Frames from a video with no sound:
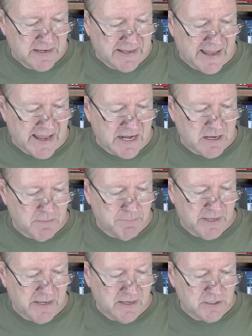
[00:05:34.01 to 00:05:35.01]
can
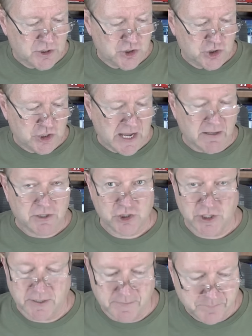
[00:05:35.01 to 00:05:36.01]
be
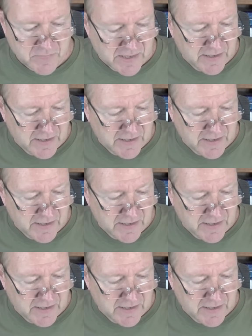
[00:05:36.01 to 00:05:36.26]
challenging.